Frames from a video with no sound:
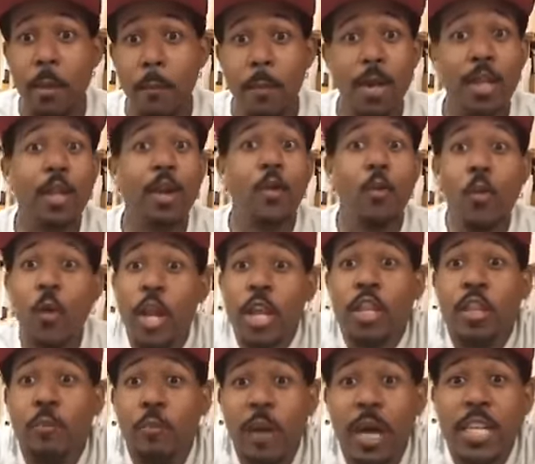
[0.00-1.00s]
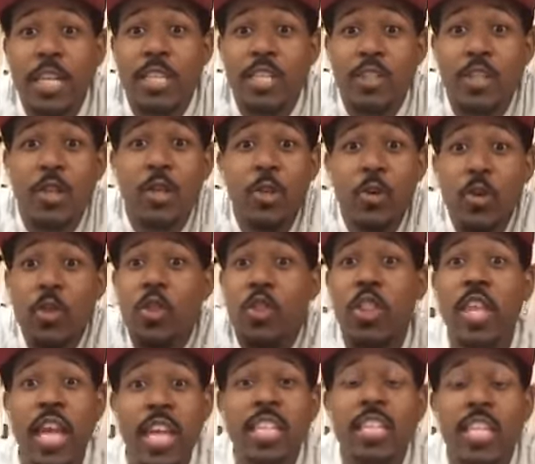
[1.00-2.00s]
But what did the monkeys do?
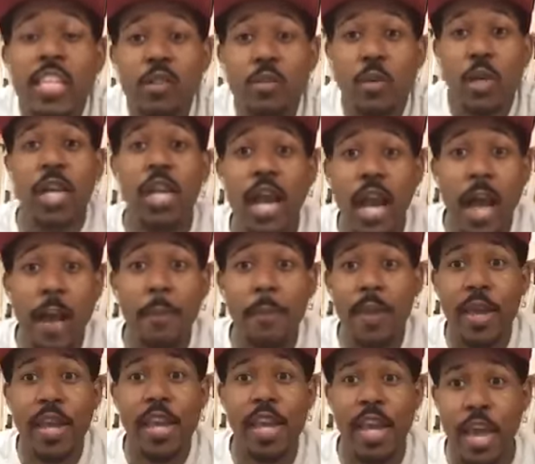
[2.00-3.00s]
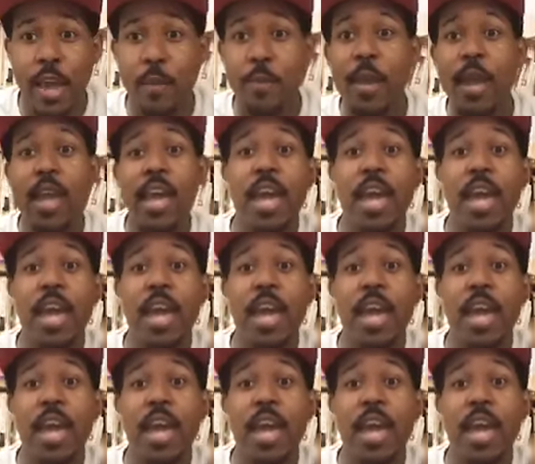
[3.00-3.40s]
They just were copying him.